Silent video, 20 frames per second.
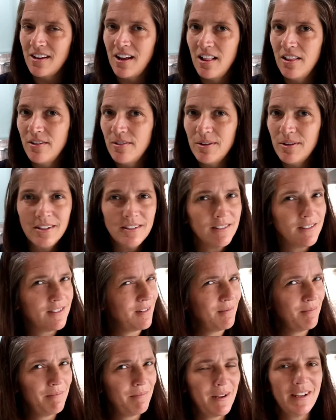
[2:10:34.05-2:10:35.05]
Dark colored
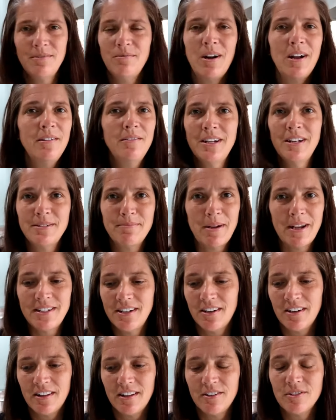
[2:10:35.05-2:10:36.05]
rugs don't buy. Why would
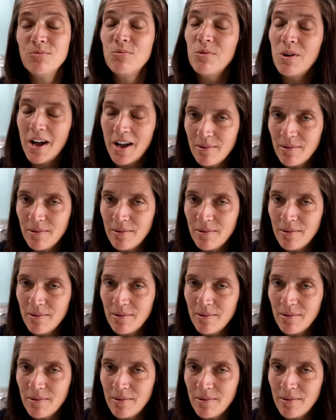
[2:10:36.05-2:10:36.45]
I buy dark colored?